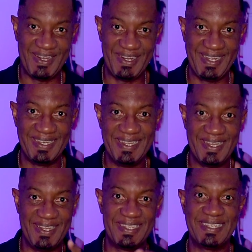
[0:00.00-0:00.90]
All right,
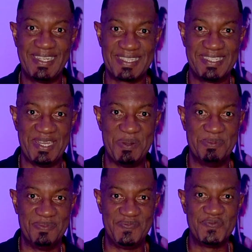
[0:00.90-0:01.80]
until next
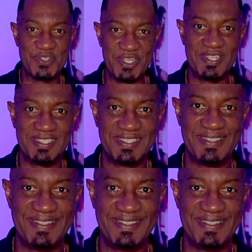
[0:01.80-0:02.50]
time, cheers.